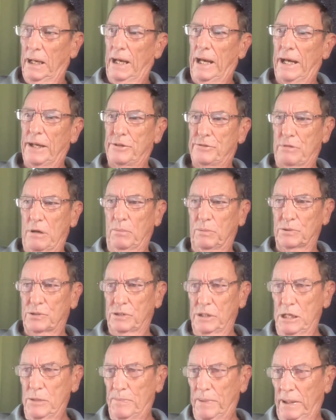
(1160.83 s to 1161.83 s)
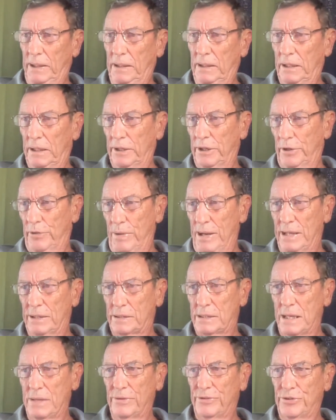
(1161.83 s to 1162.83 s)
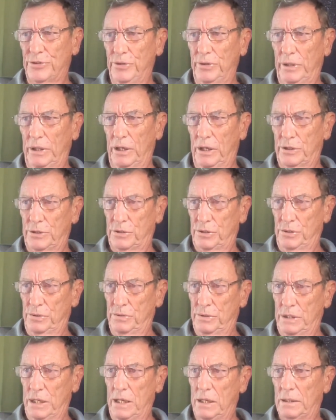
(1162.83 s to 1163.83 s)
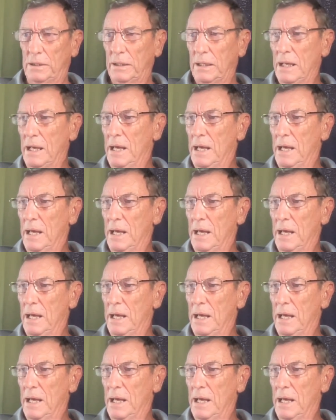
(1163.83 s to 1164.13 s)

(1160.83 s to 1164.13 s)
had trouble sleeping, and around 10:30 I tuned in.